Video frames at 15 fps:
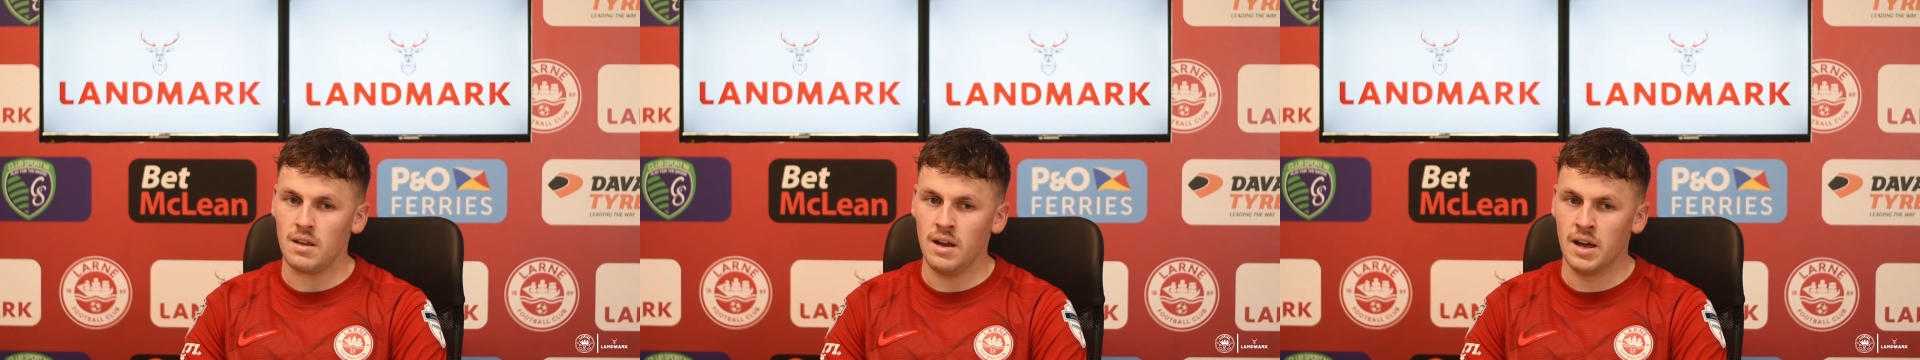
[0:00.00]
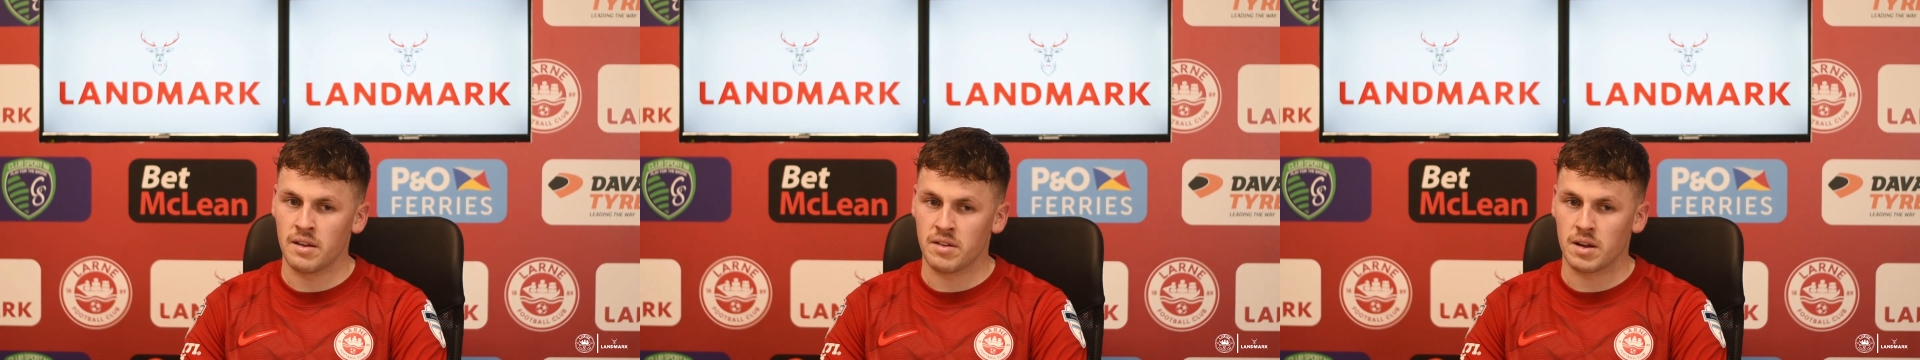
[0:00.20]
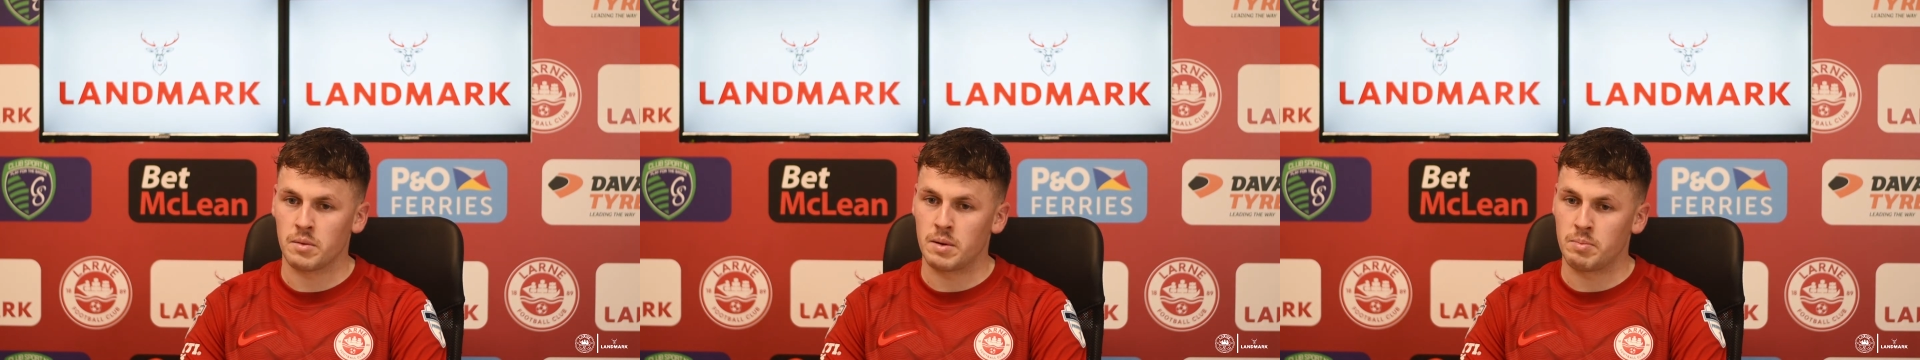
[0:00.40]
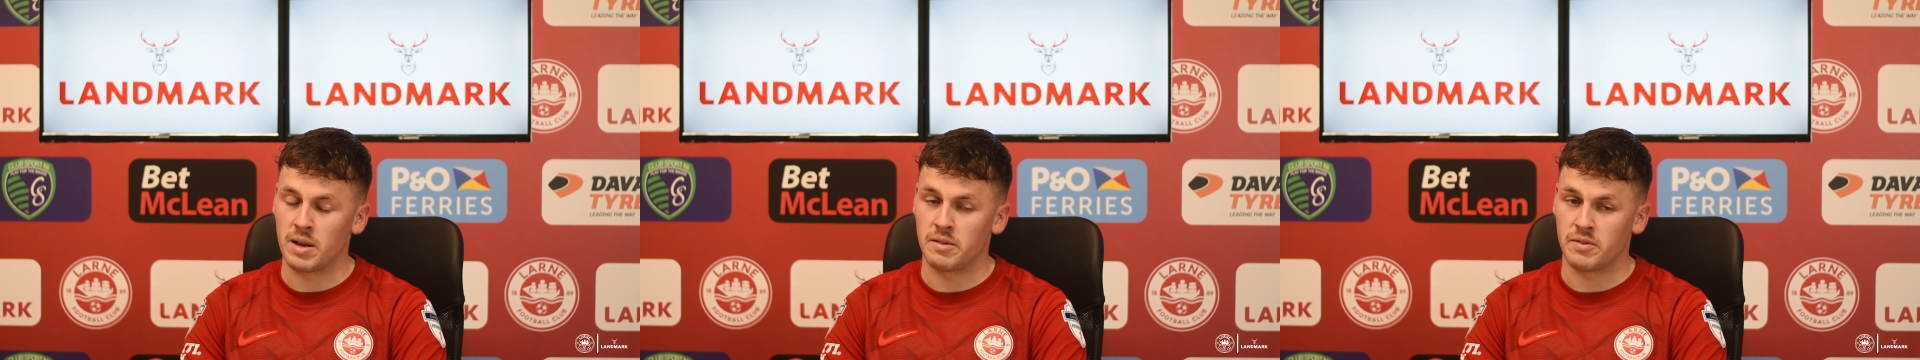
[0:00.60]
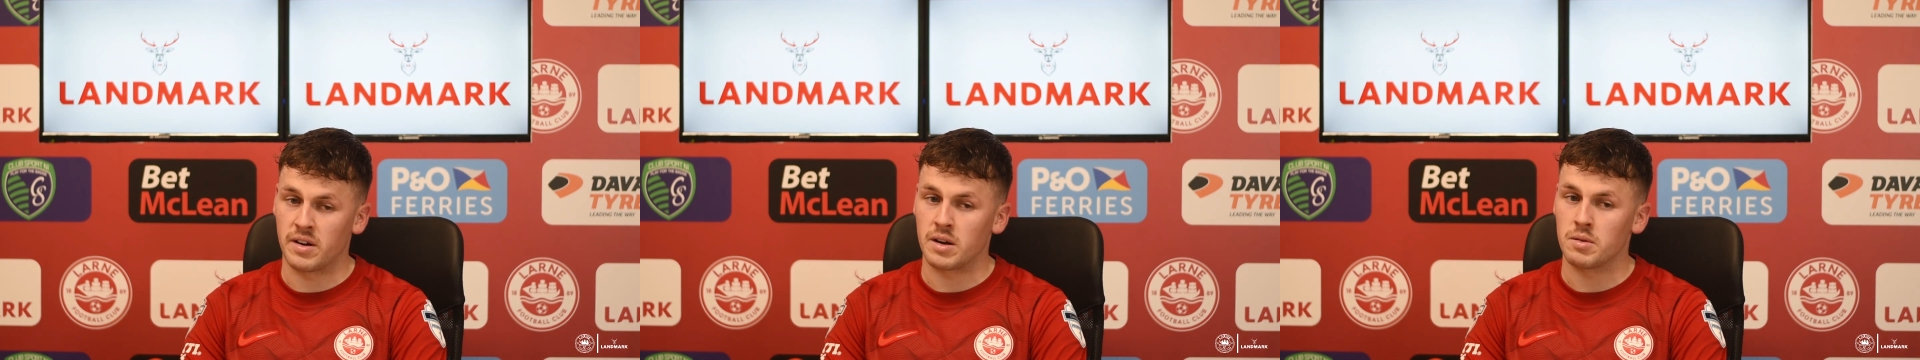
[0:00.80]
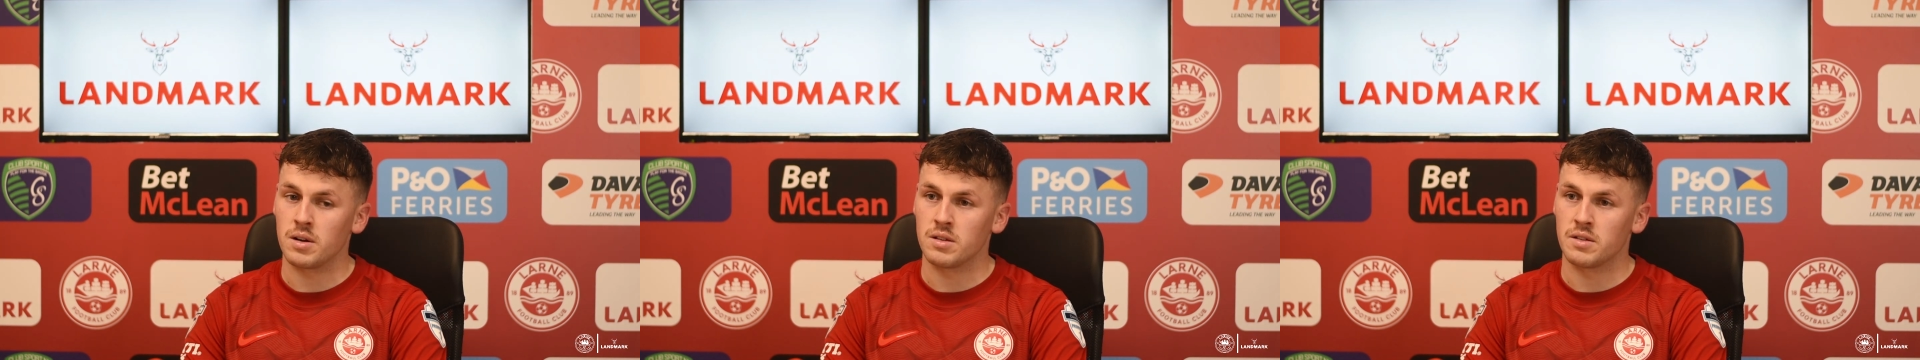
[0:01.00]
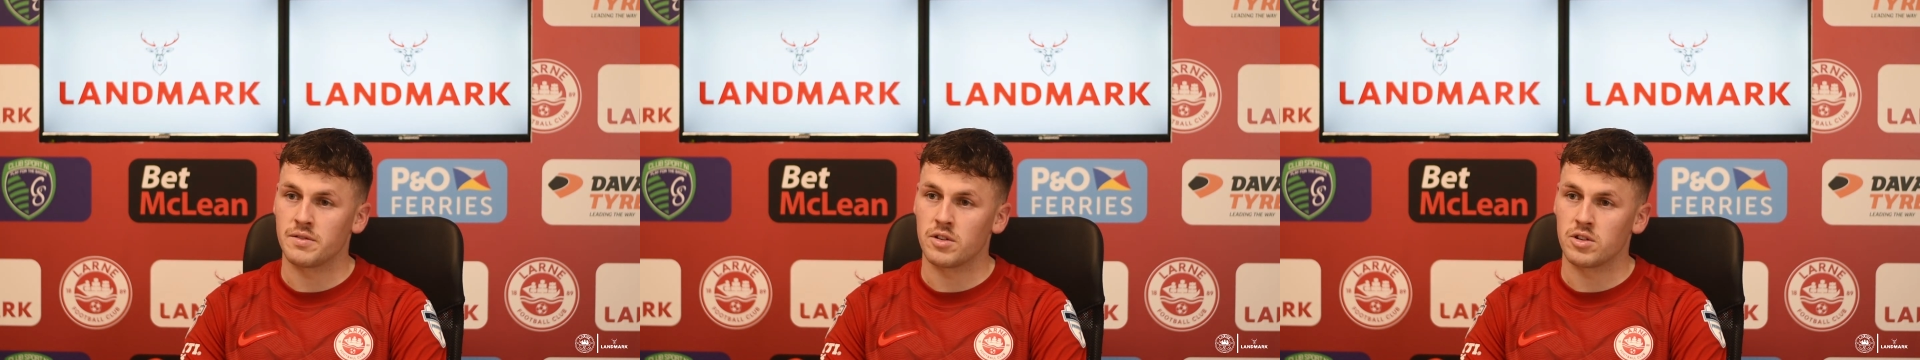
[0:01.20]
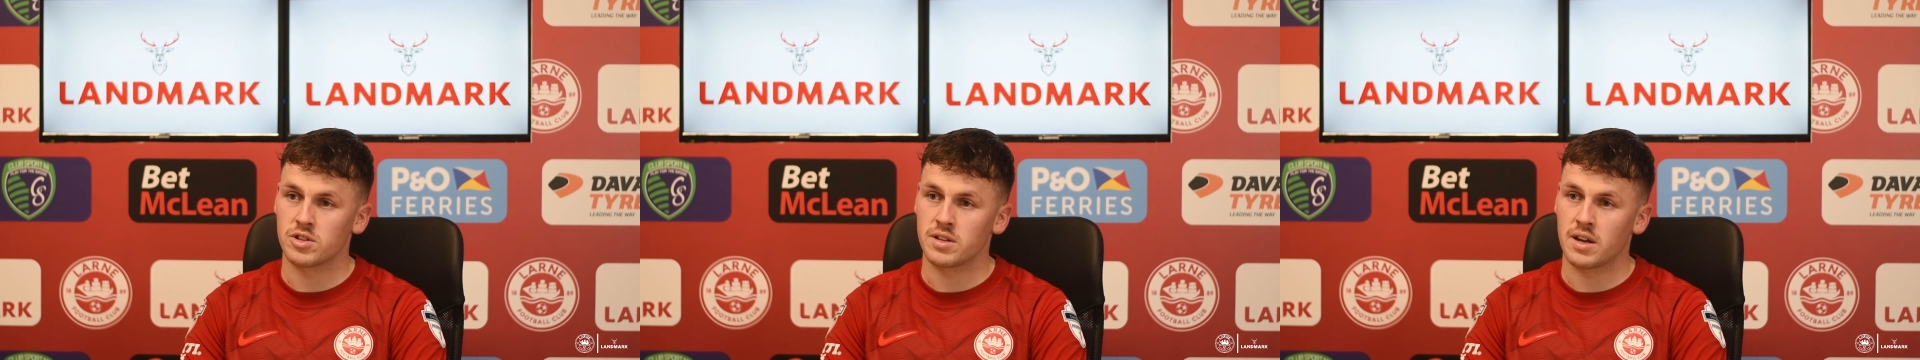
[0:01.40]
I think we played very well in the
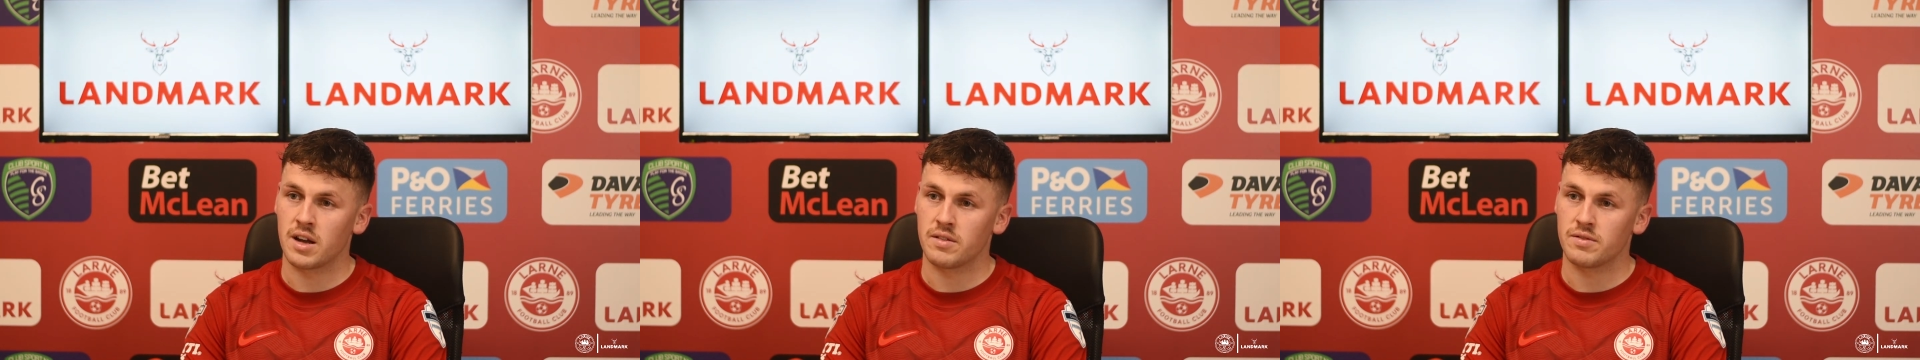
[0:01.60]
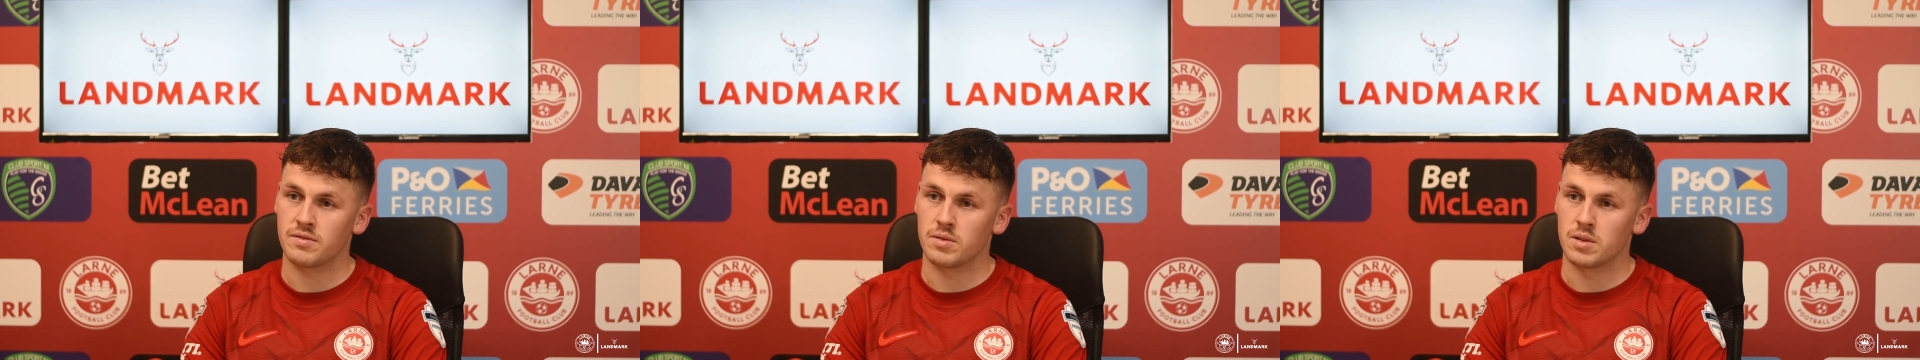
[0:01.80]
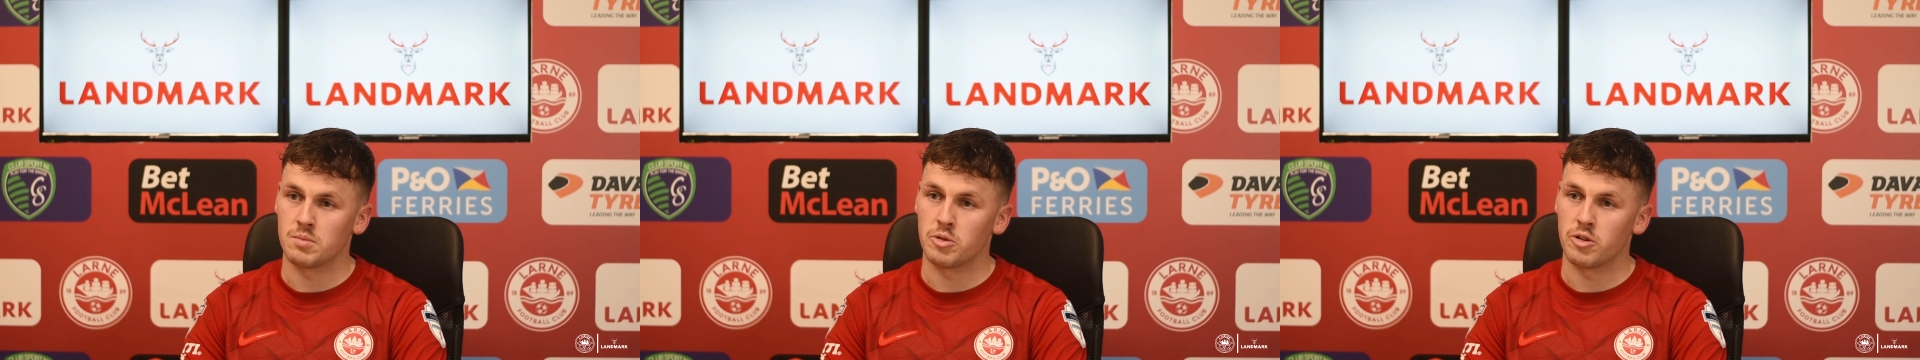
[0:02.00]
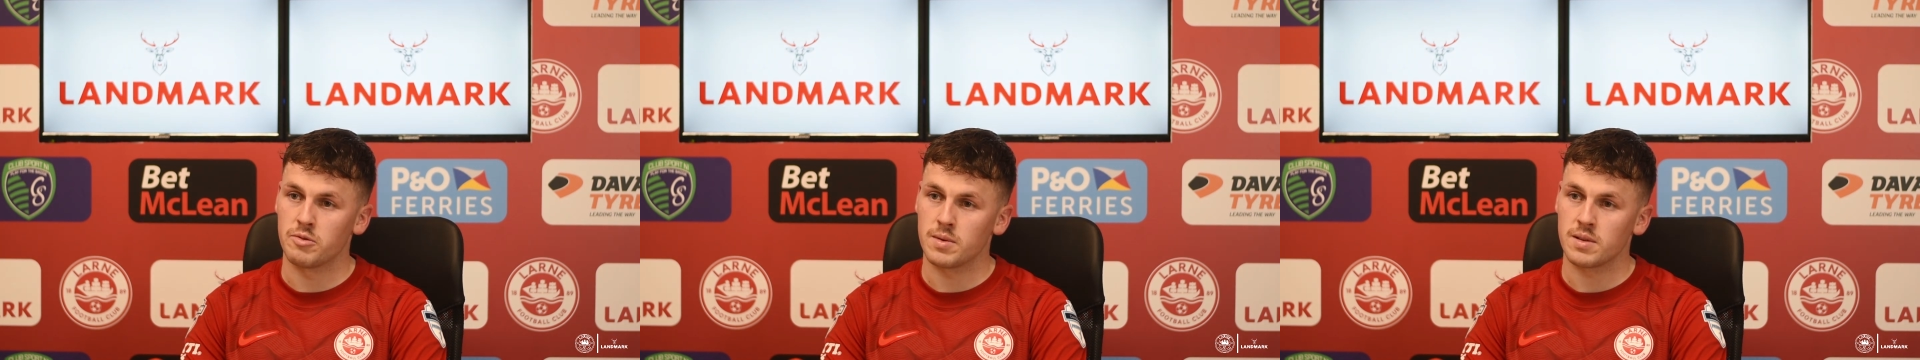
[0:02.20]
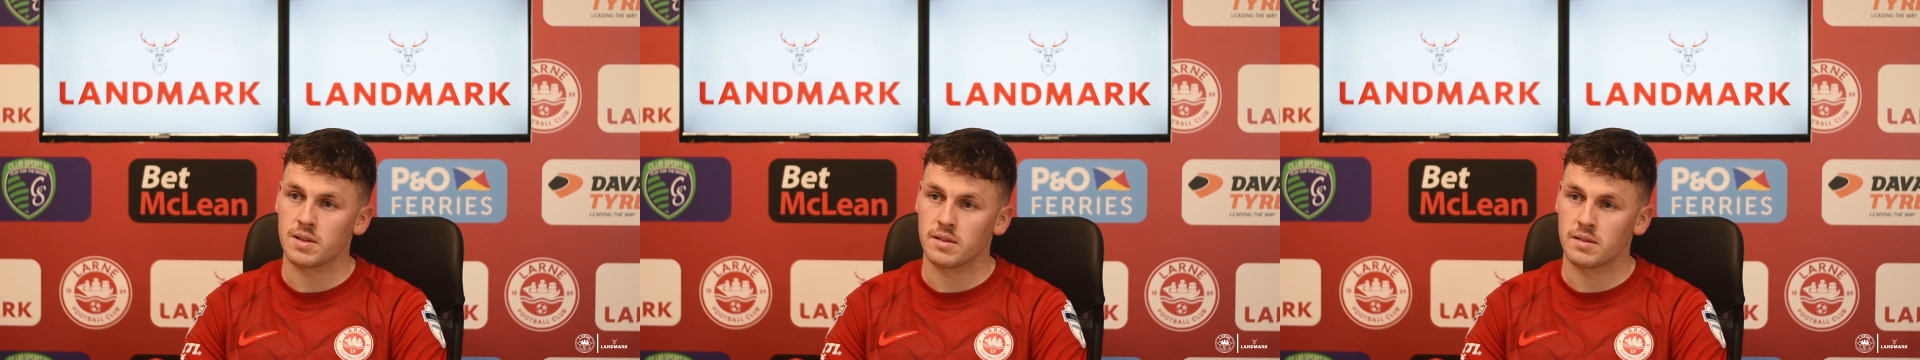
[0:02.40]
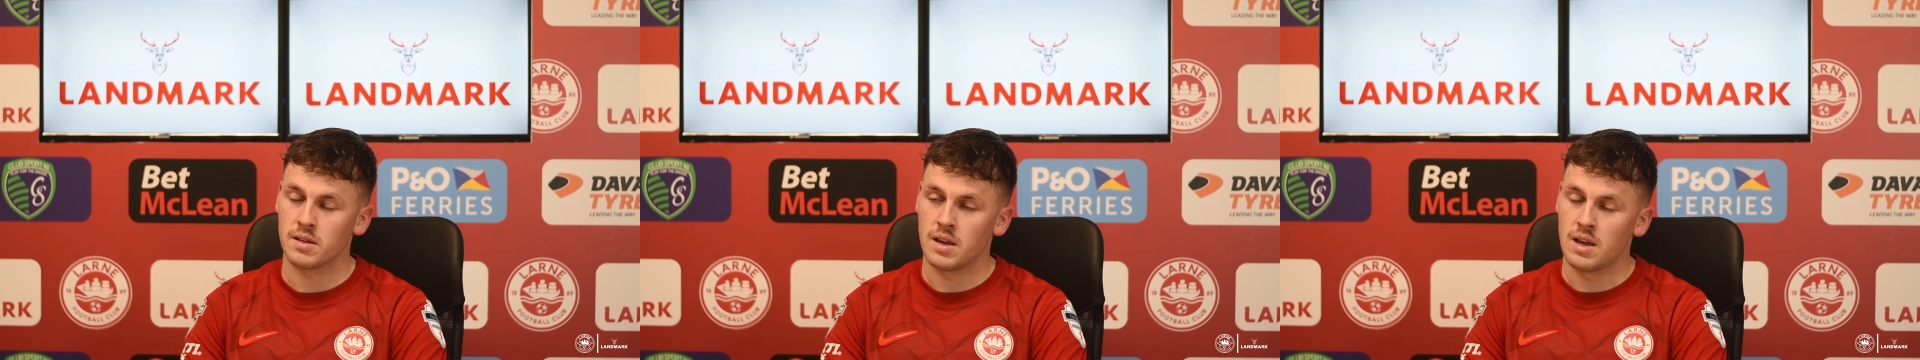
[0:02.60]
first half with movement, and